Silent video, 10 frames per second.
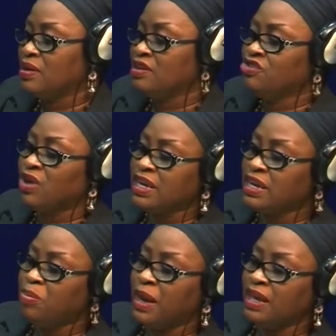Striking
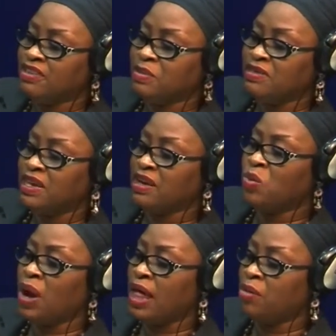a balance may take a
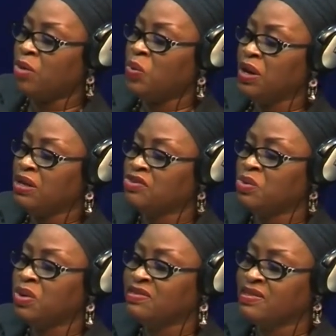while, but working
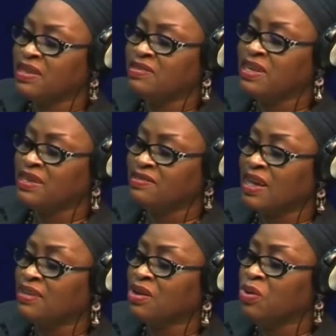towards this list
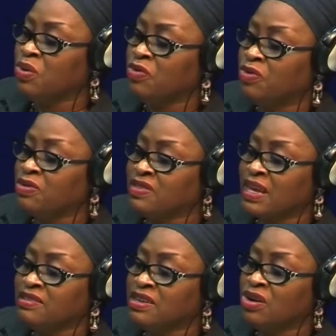as a goal for
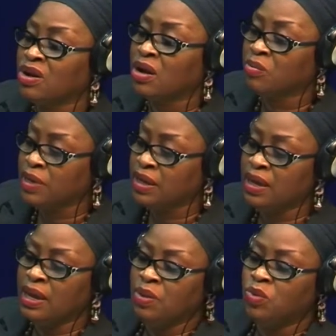starting your company
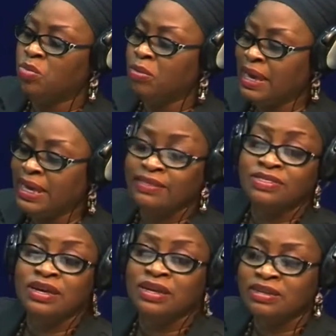will make
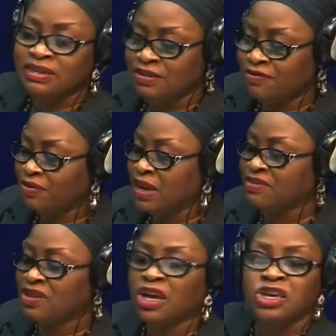the
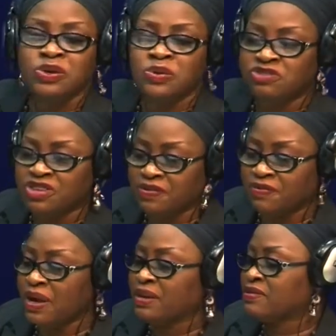difference, a huge
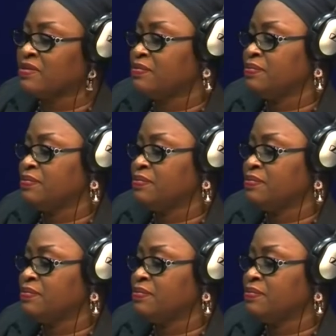difference.